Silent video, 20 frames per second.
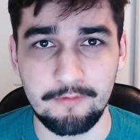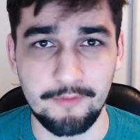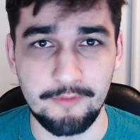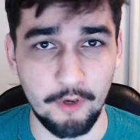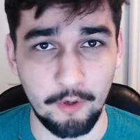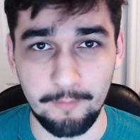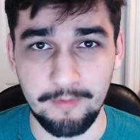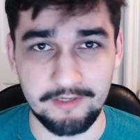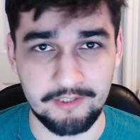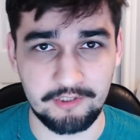
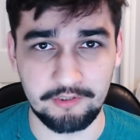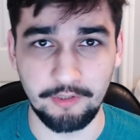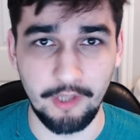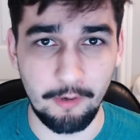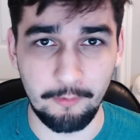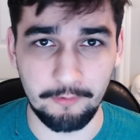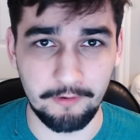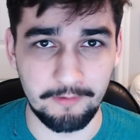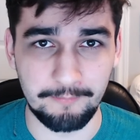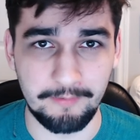though much
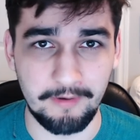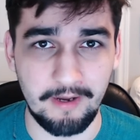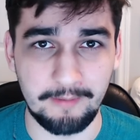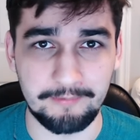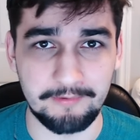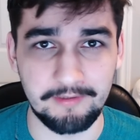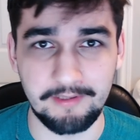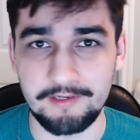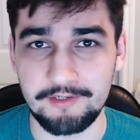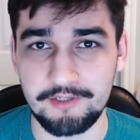lower in
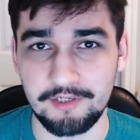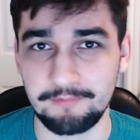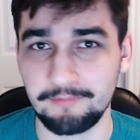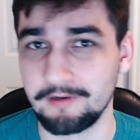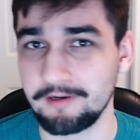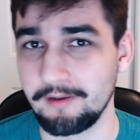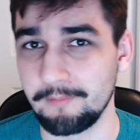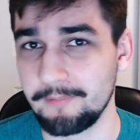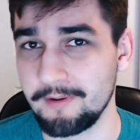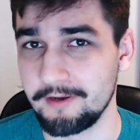population
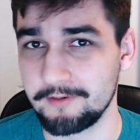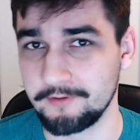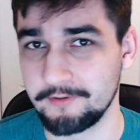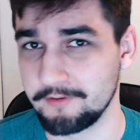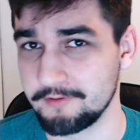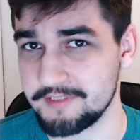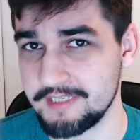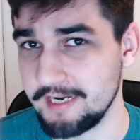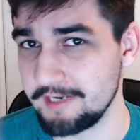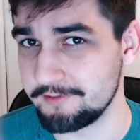when compared to
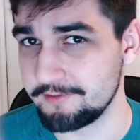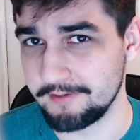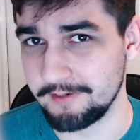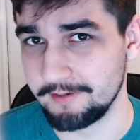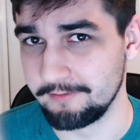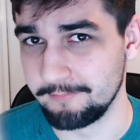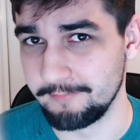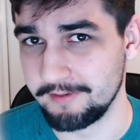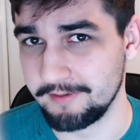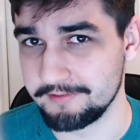the standard
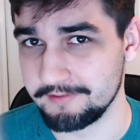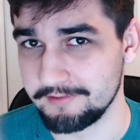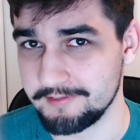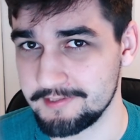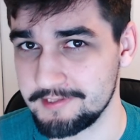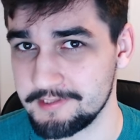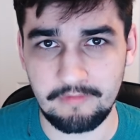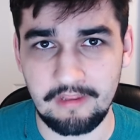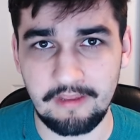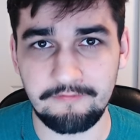
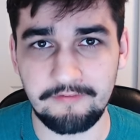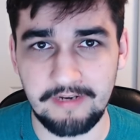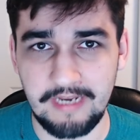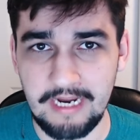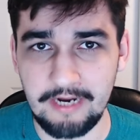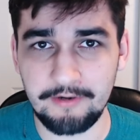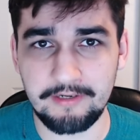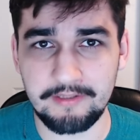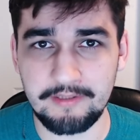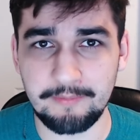elementals, have
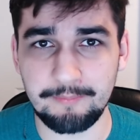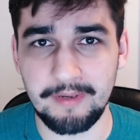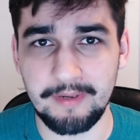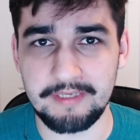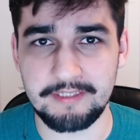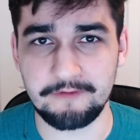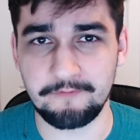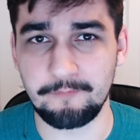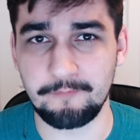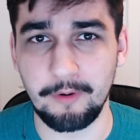inherited the
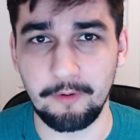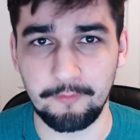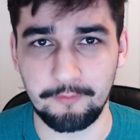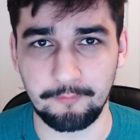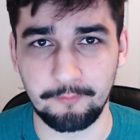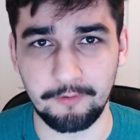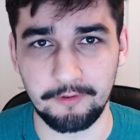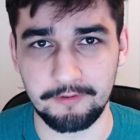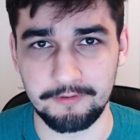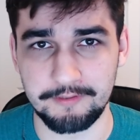best of
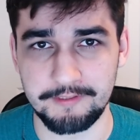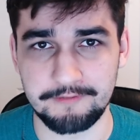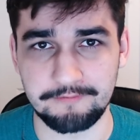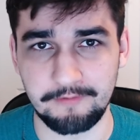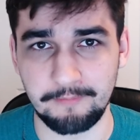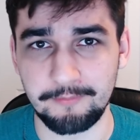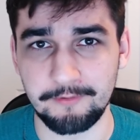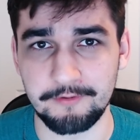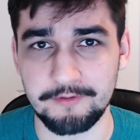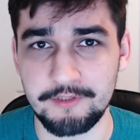both worlds
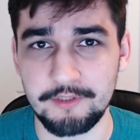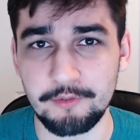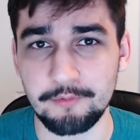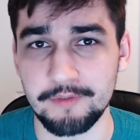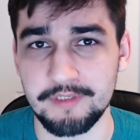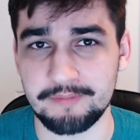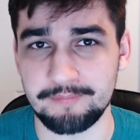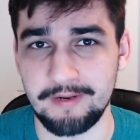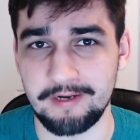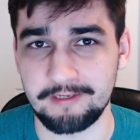from their two
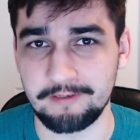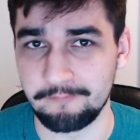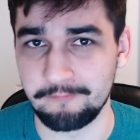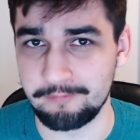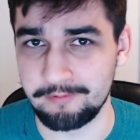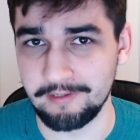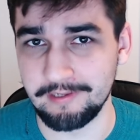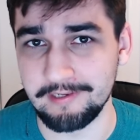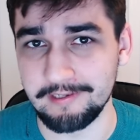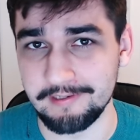respective
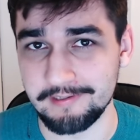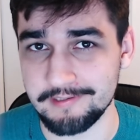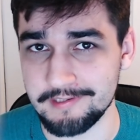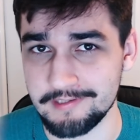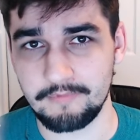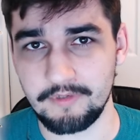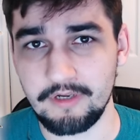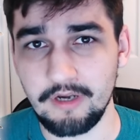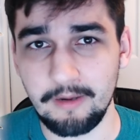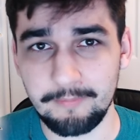
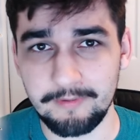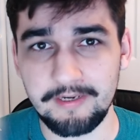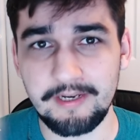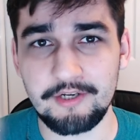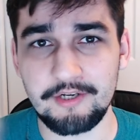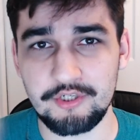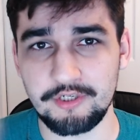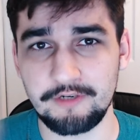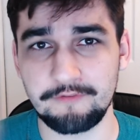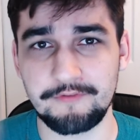planes. The
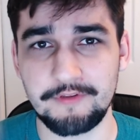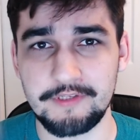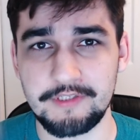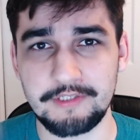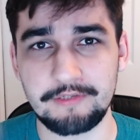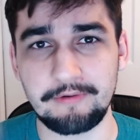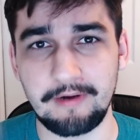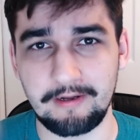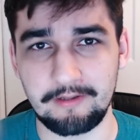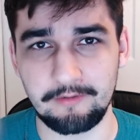combination of these
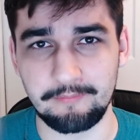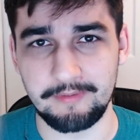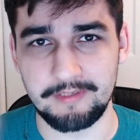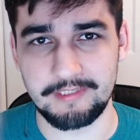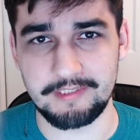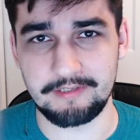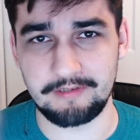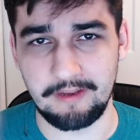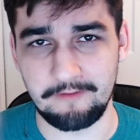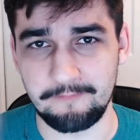two
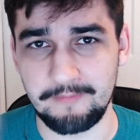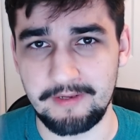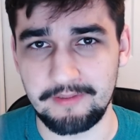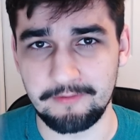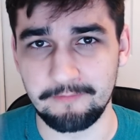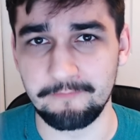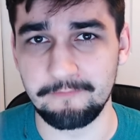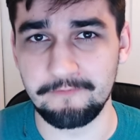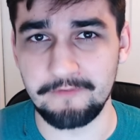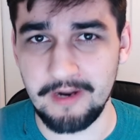elements have
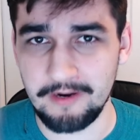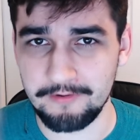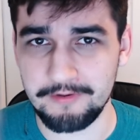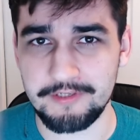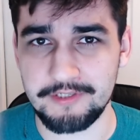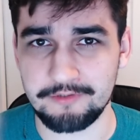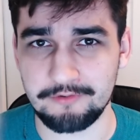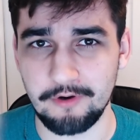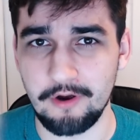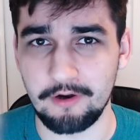made them
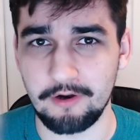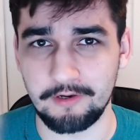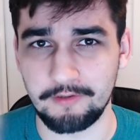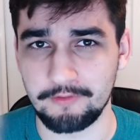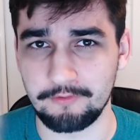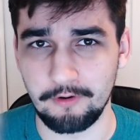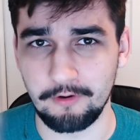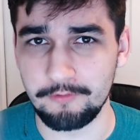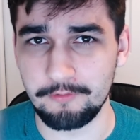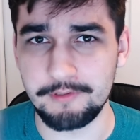very strong in
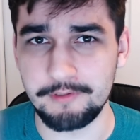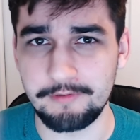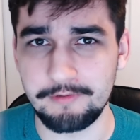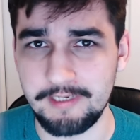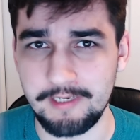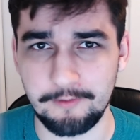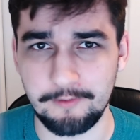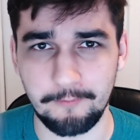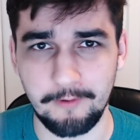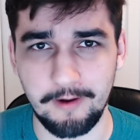their own
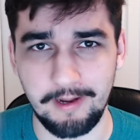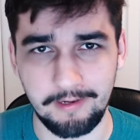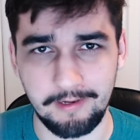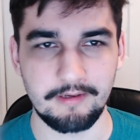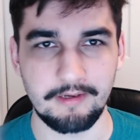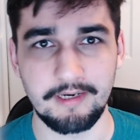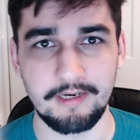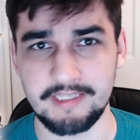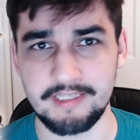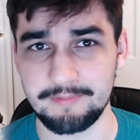unique
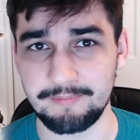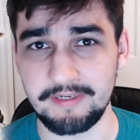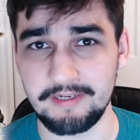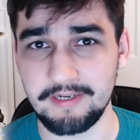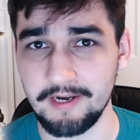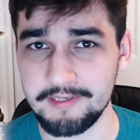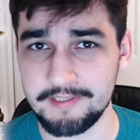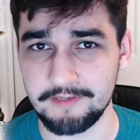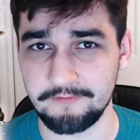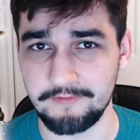way, and it's
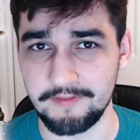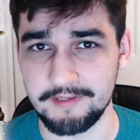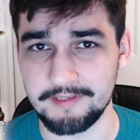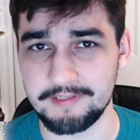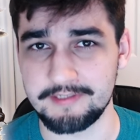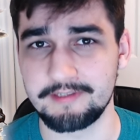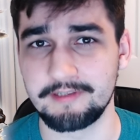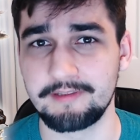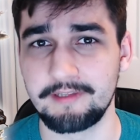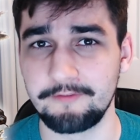because of
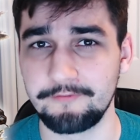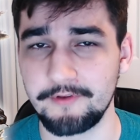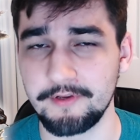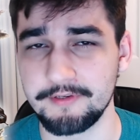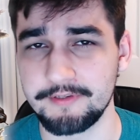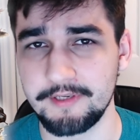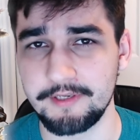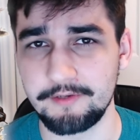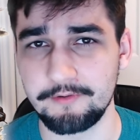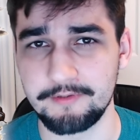this that they've
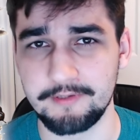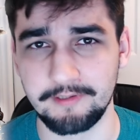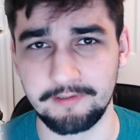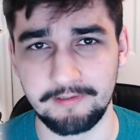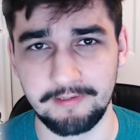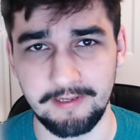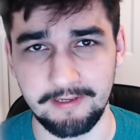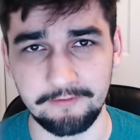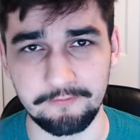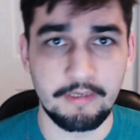continued to
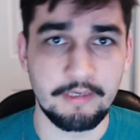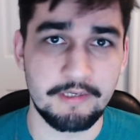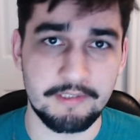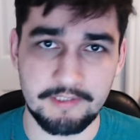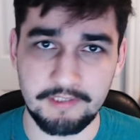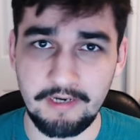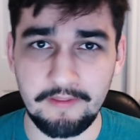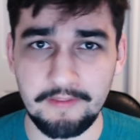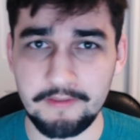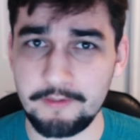live.
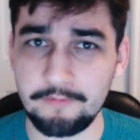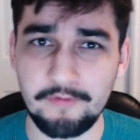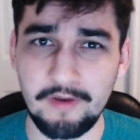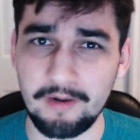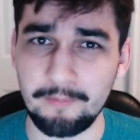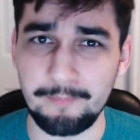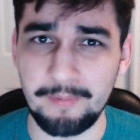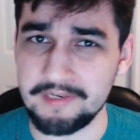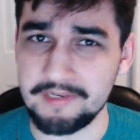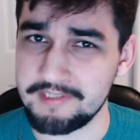So now that you've
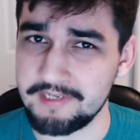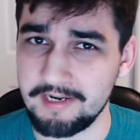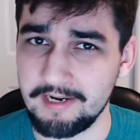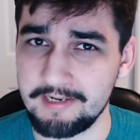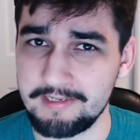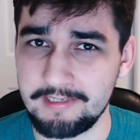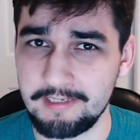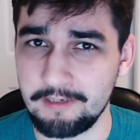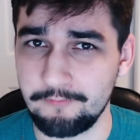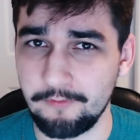got a basic
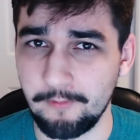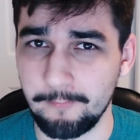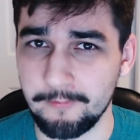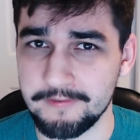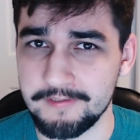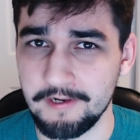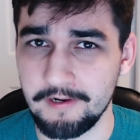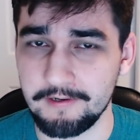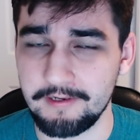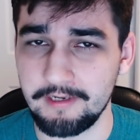idea of what
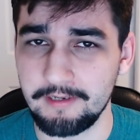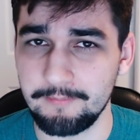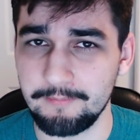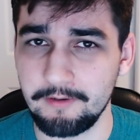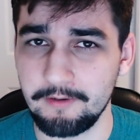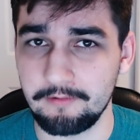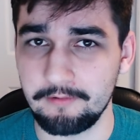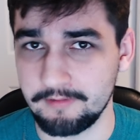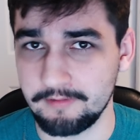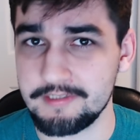we're talking
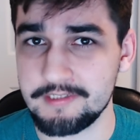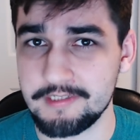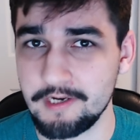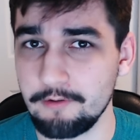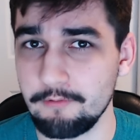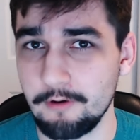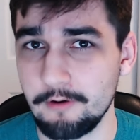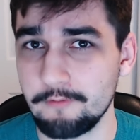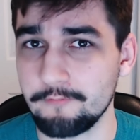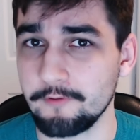about, let's
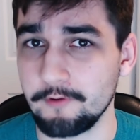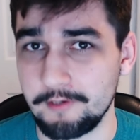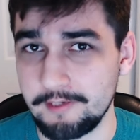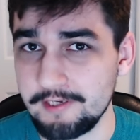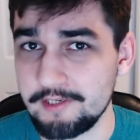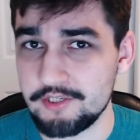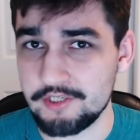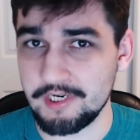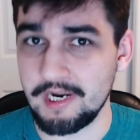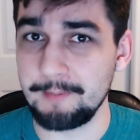go over
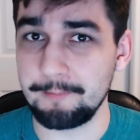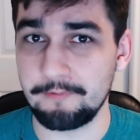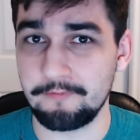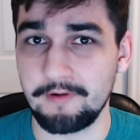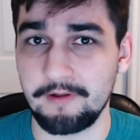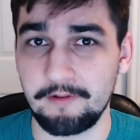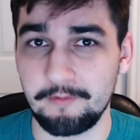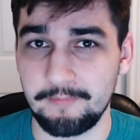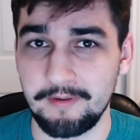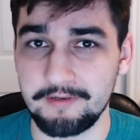each type
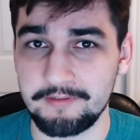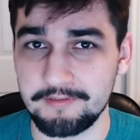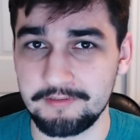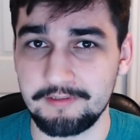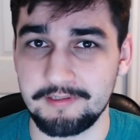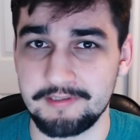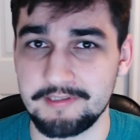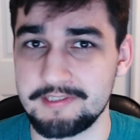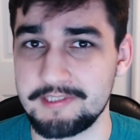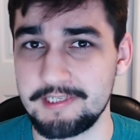of
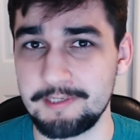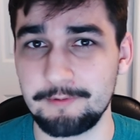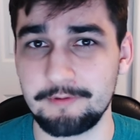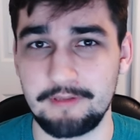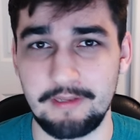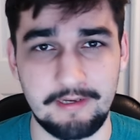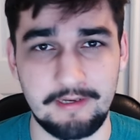elemental and see what they